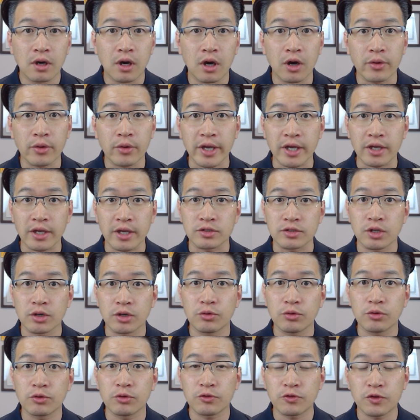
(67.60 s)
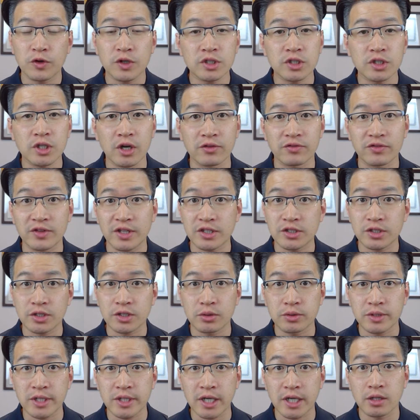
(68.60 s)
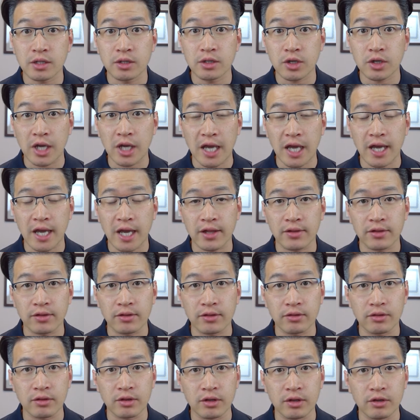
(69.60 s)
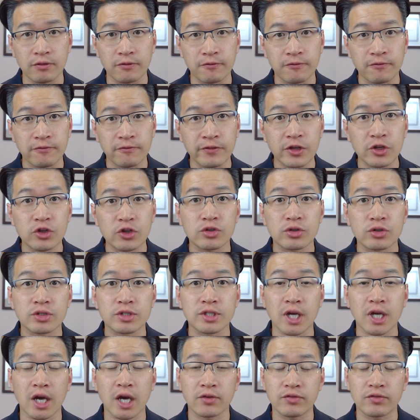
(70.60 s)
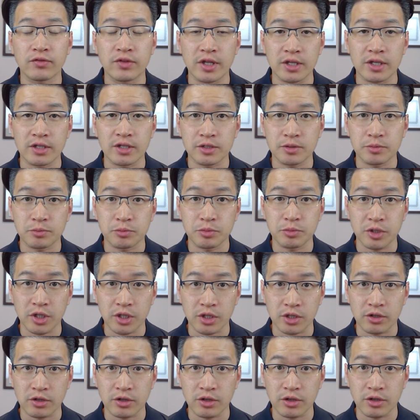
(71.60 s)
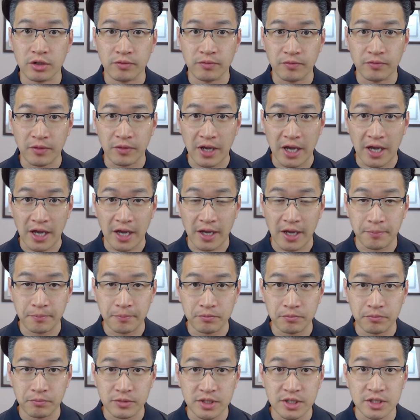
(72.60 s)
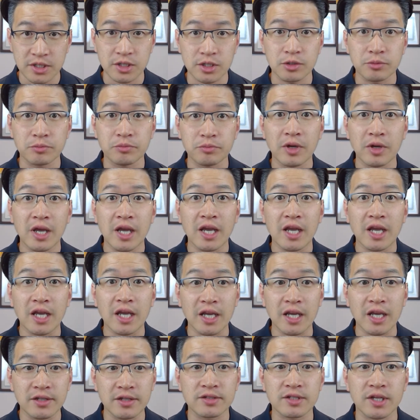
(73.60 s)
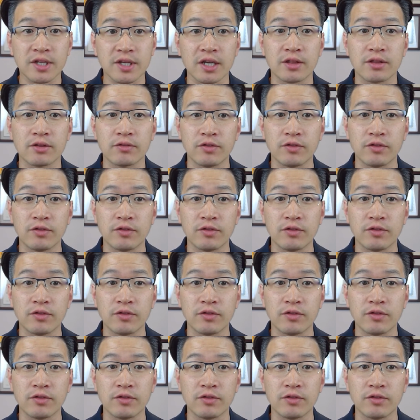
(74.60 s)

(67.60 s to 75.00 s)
Okay, so first off, let's go take a look at the features of this particular system inside the